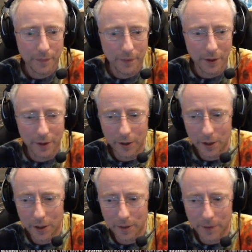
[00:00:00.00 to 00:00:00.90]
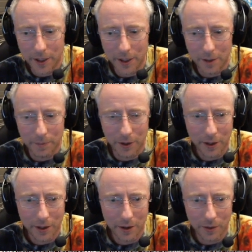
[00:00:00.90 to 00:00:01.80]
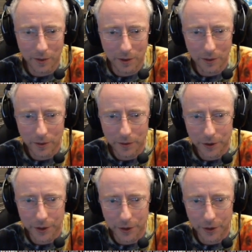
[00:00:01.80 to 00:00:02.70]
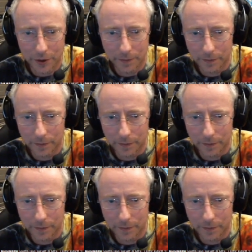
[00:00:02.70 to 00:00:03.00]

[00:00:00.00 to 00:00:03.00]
And they get up to 8, but I can go Logos here.